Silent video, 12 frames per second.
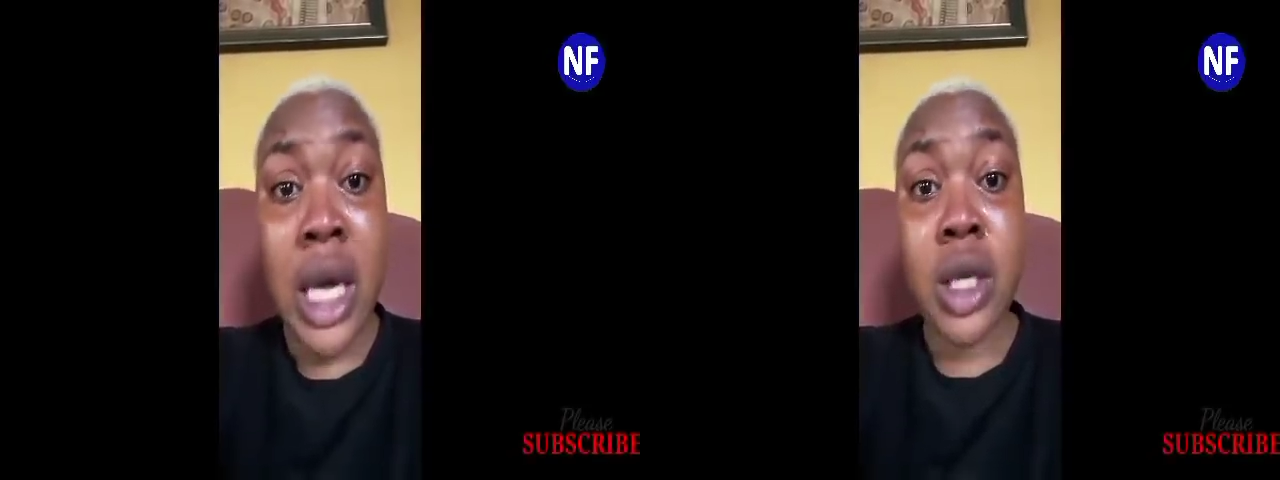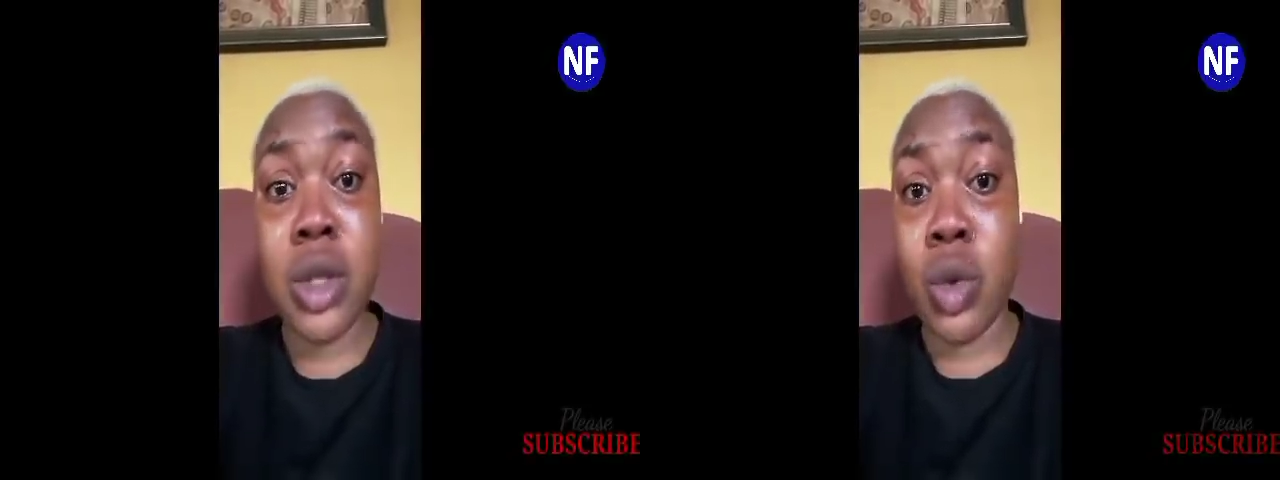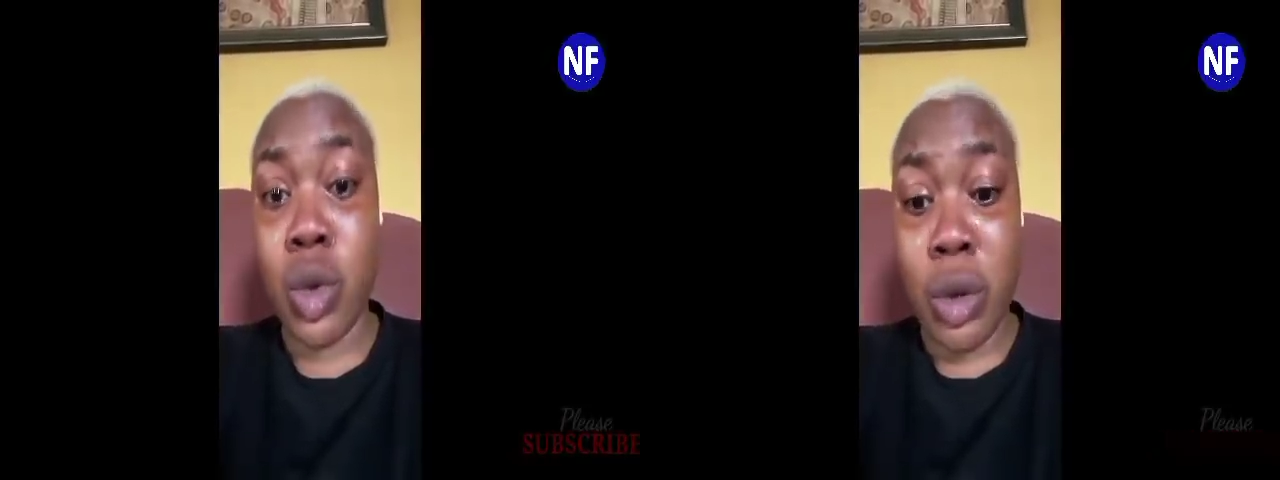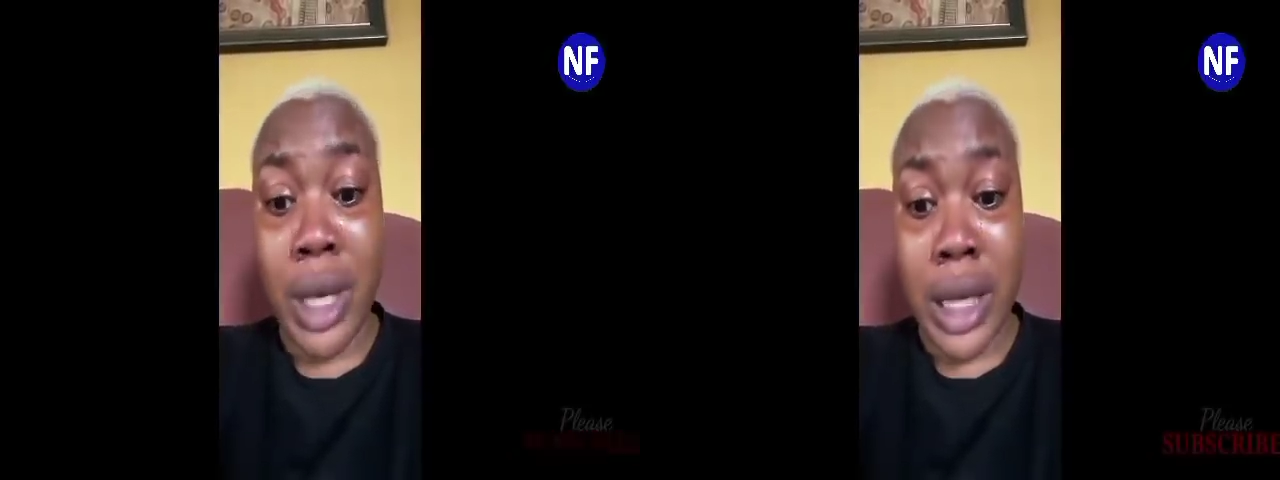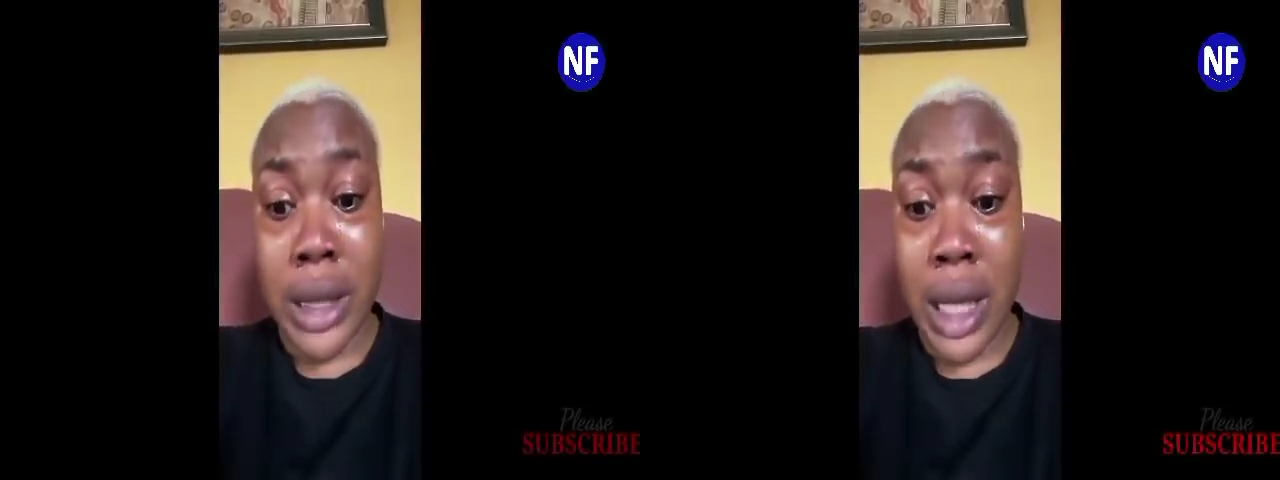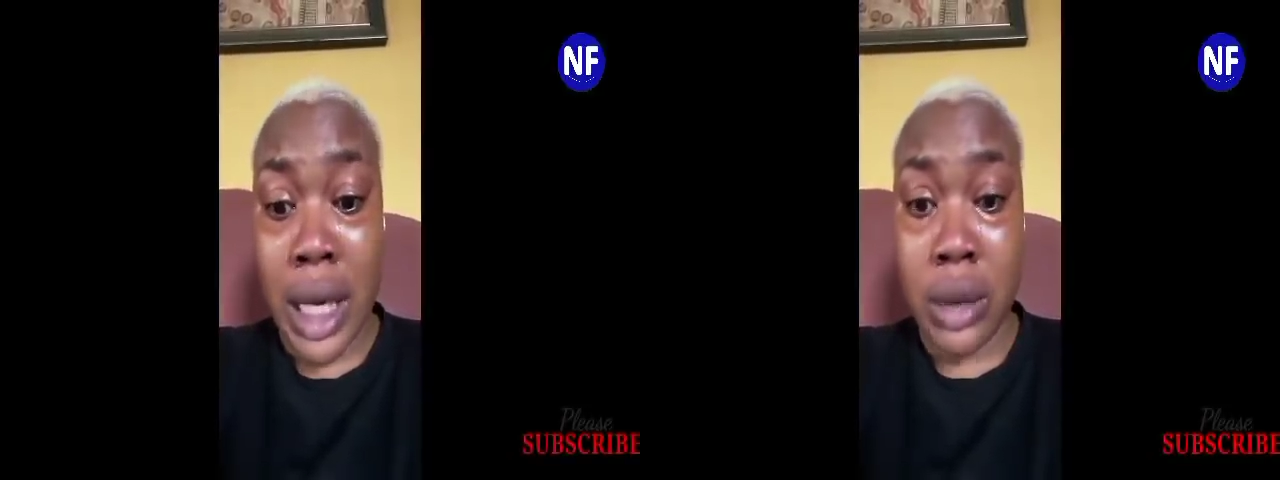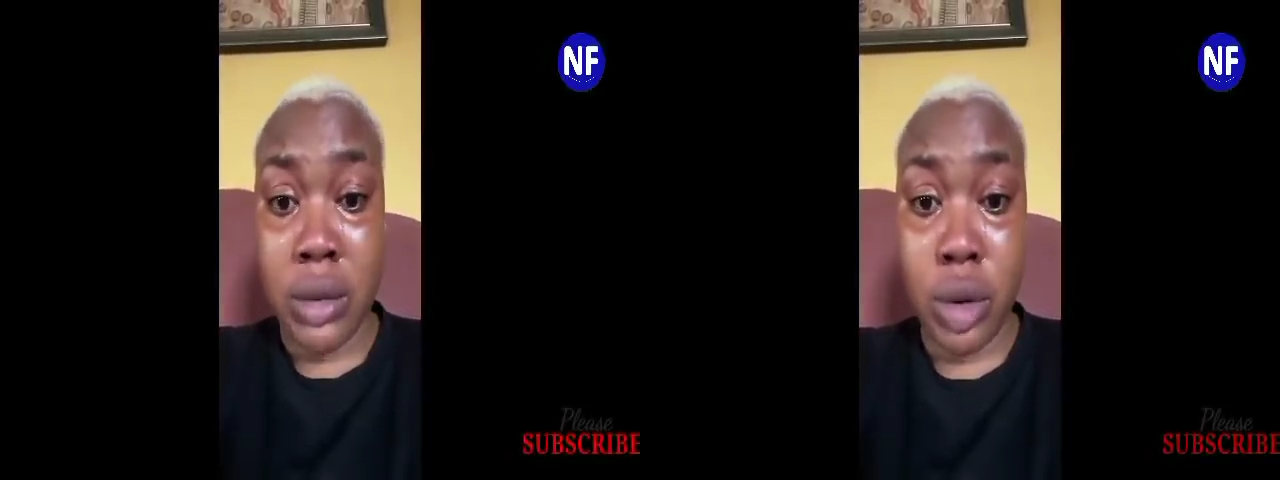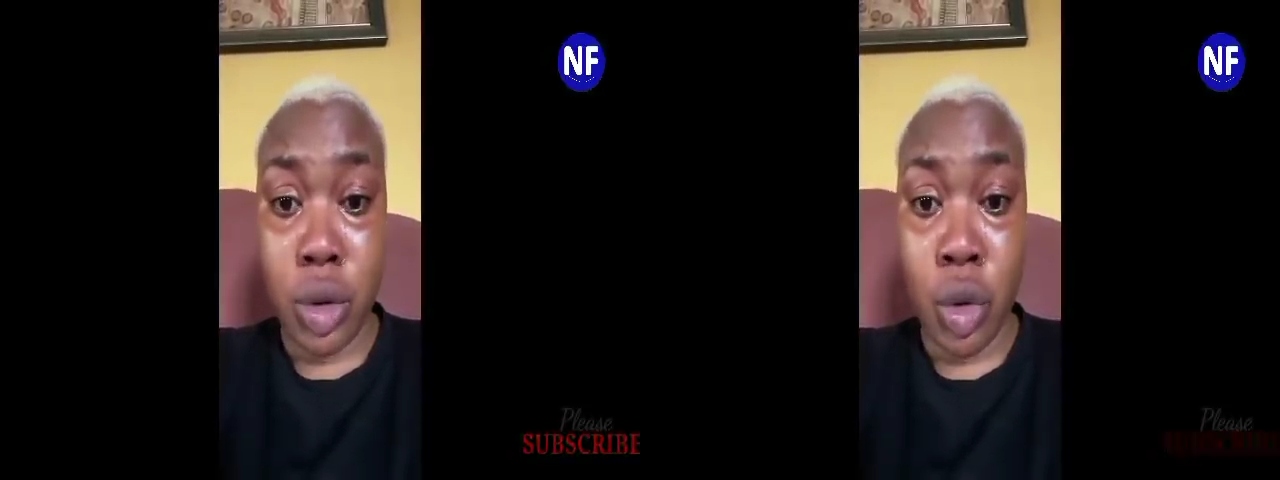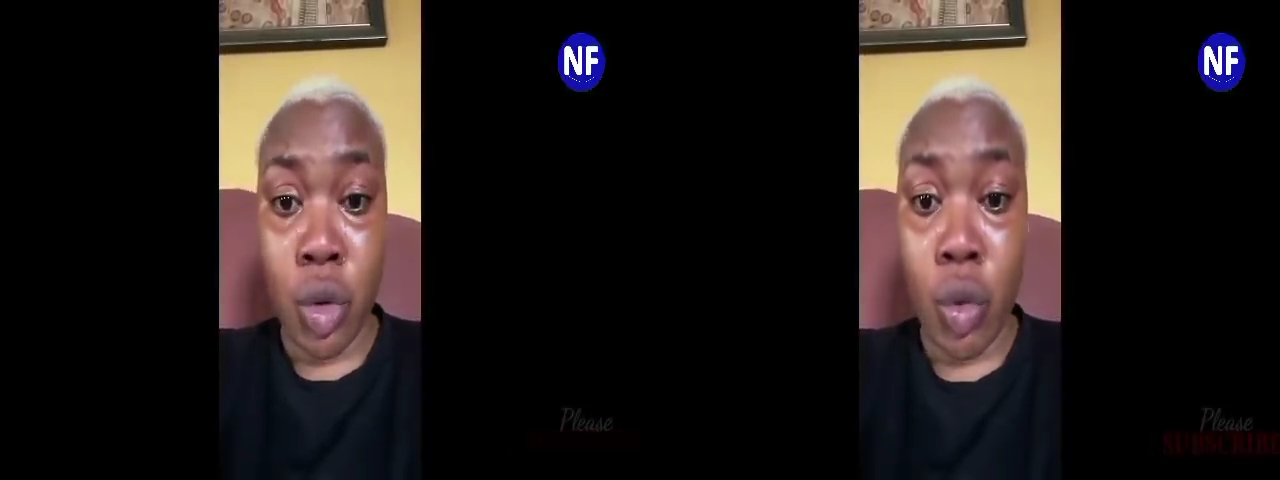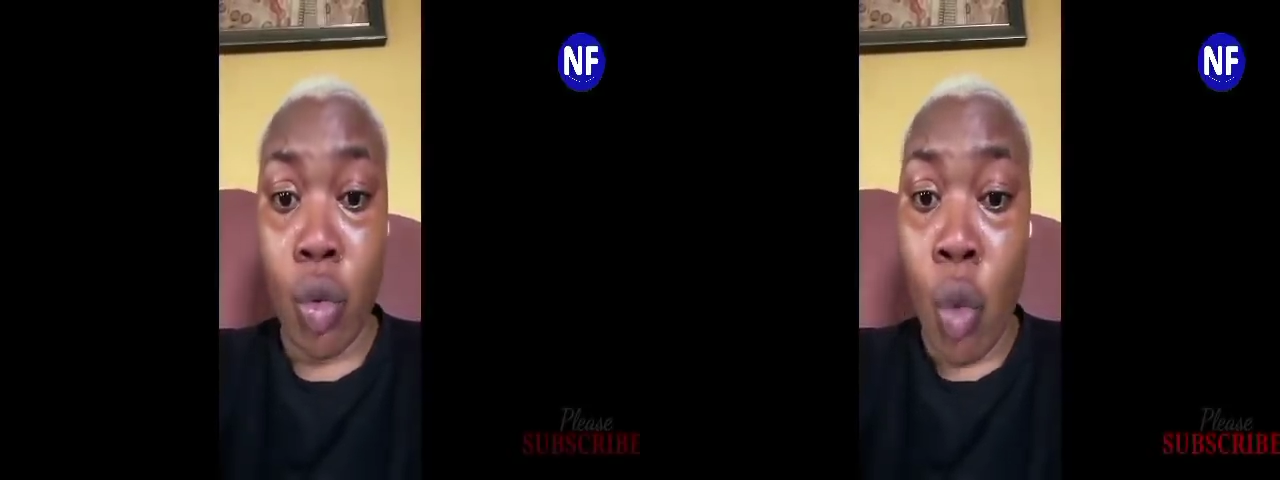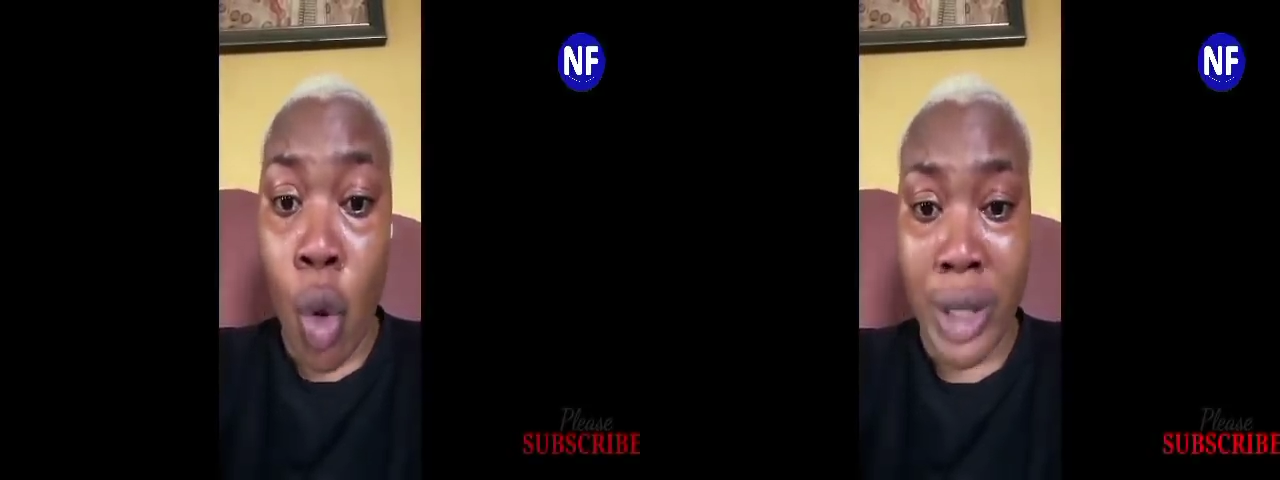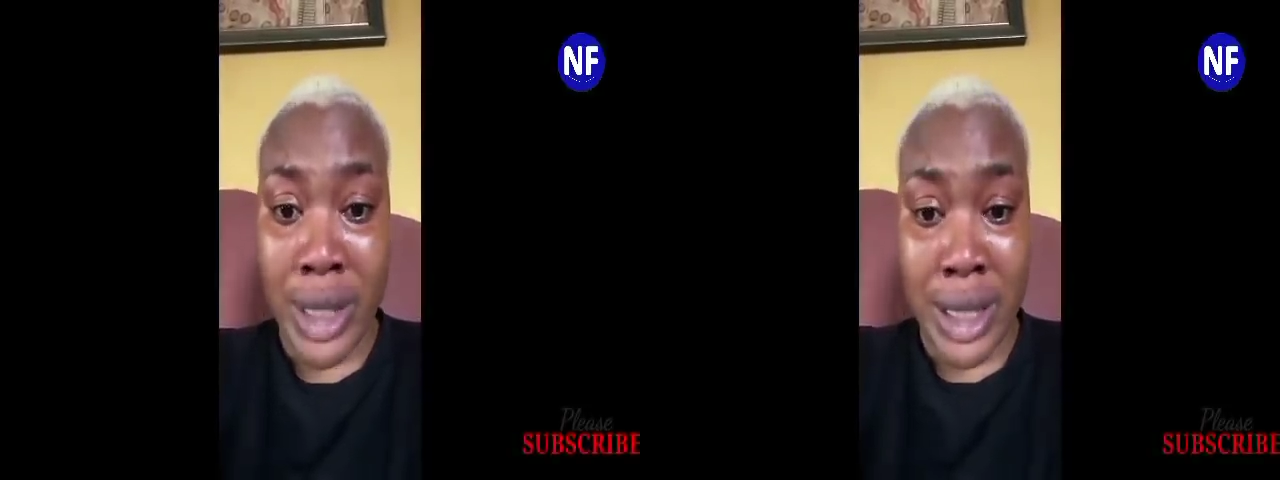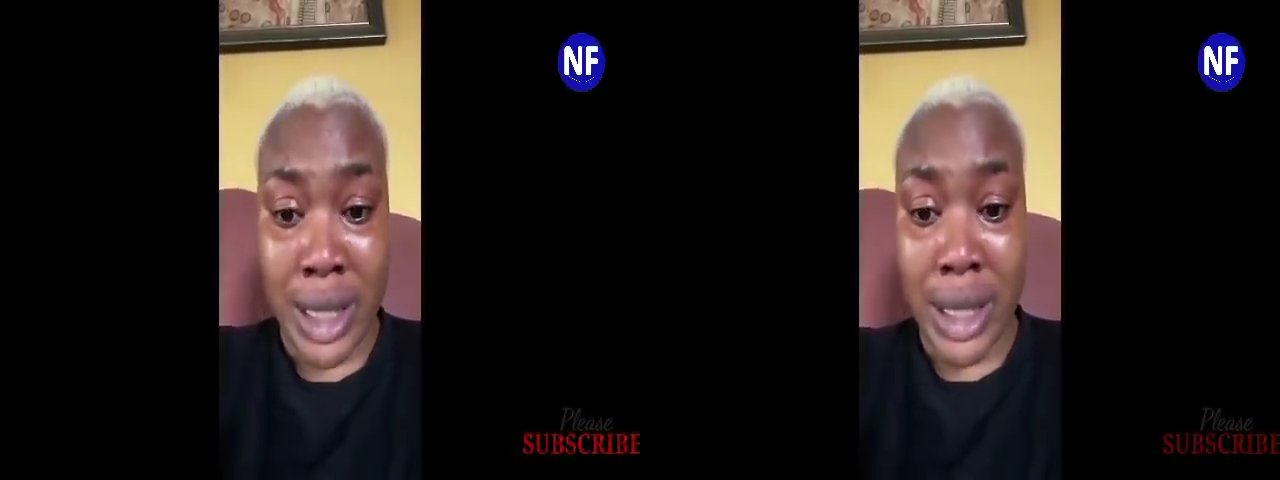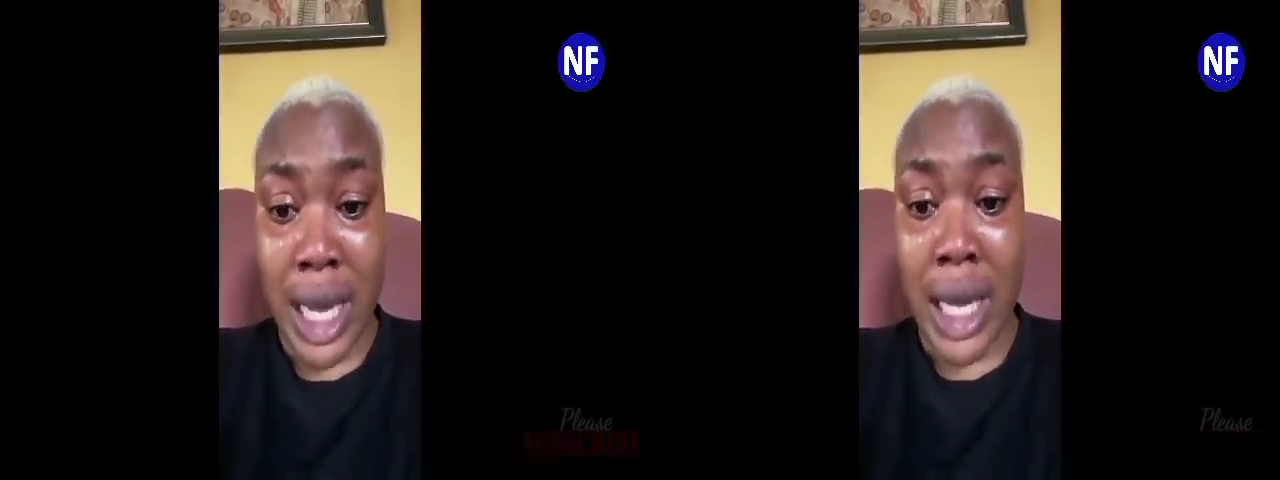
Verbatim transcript: So you guys can you know watch it.